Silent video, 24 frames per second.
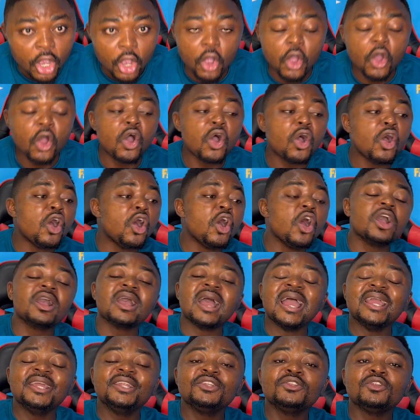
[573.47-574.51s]
All
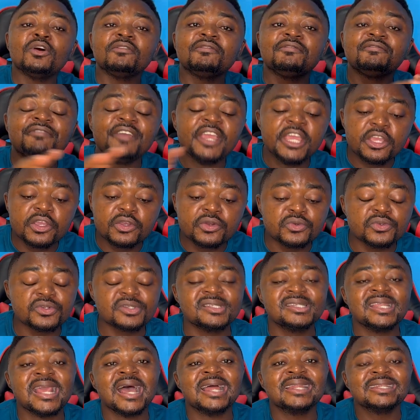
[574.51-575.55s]
kind of
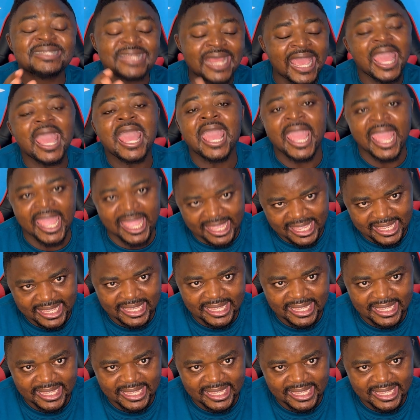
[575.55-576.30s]
vehicles, they are there,